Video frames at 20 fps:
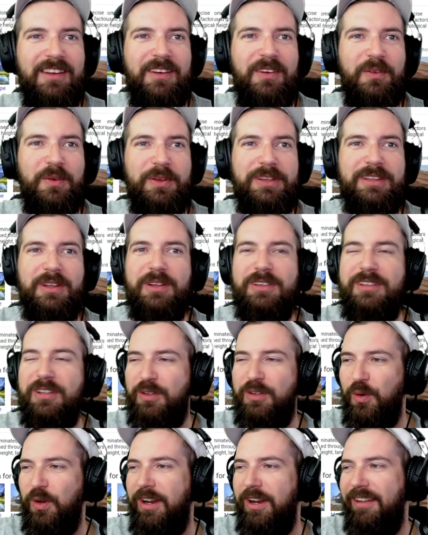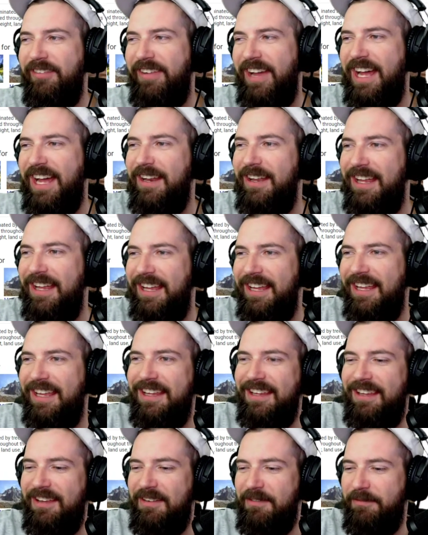We'll do a tutorial of how to
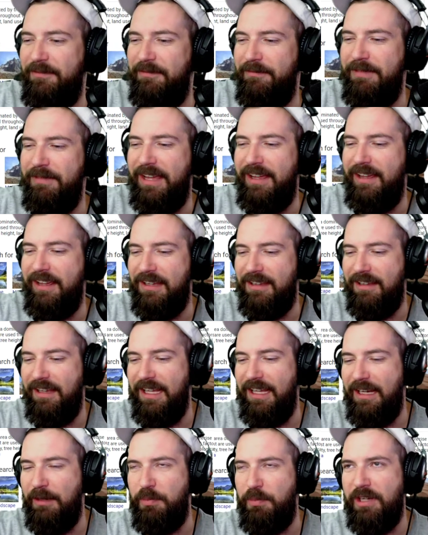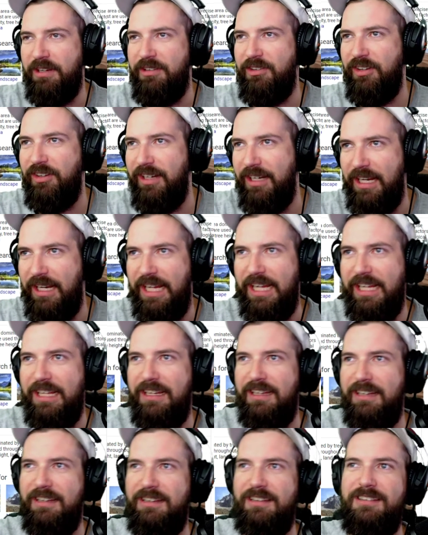make any picture in
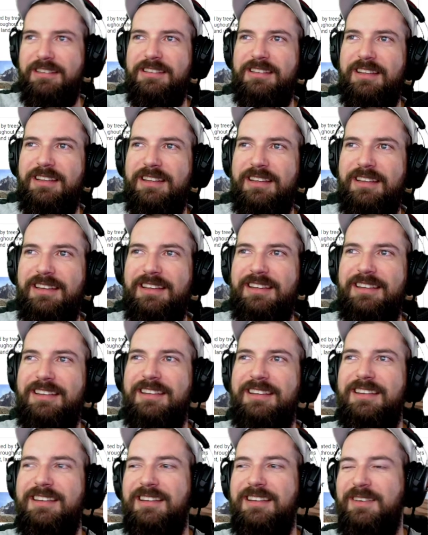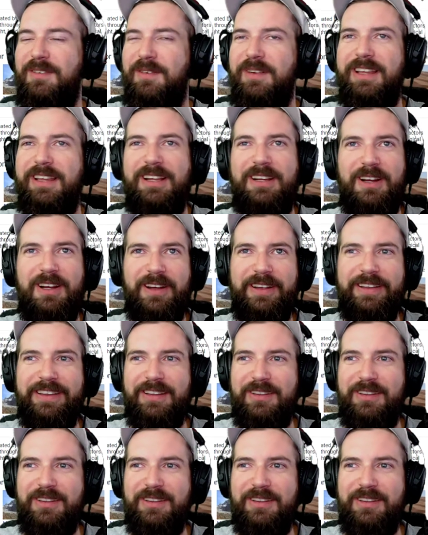80s. What do they call it?